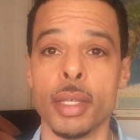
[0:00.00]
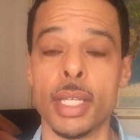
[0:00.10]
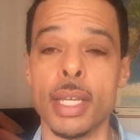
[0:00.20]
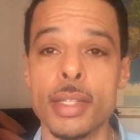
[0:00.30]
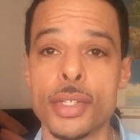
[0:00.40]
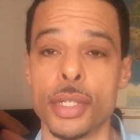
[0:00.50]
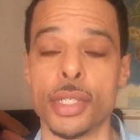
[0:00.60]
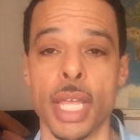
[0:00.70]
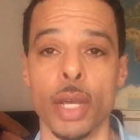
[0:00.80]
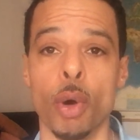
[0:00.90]
Kids are
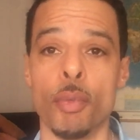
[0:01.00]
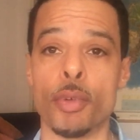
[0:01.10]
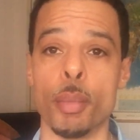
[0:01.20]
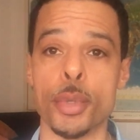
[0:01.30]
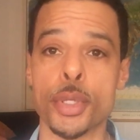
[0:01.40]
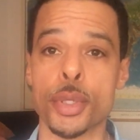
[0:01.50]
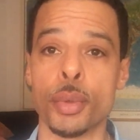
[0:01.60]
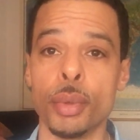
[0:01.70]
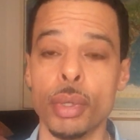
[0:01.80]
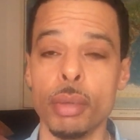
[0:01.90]
staying home from
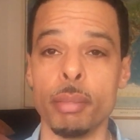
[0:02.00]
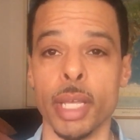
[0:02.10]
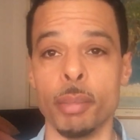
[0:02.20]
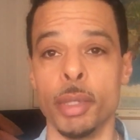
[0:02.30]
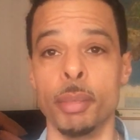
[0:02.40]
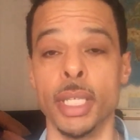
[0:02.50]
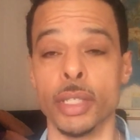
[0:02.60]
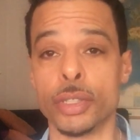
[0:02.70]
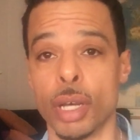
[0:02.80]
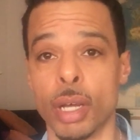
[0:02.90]
school, maybe
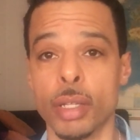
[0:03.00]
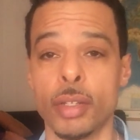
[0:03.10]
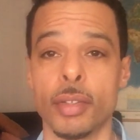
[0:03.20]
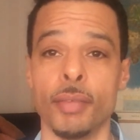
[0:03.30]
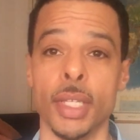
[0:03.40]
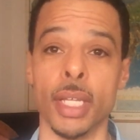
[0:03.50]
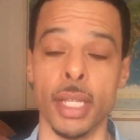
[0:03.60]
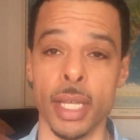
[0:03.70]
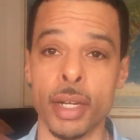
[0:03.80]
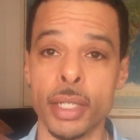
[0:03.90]
being taught via
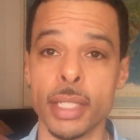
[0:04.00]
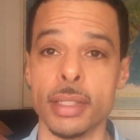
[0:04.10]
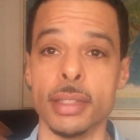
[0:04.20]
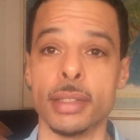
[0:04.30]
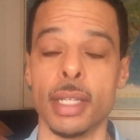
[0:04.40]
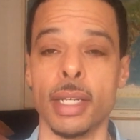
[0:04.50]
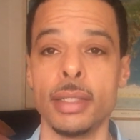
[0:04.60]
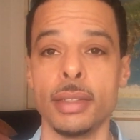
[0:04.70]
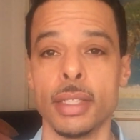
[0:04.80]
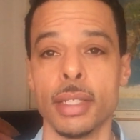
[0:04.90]
the internet instead.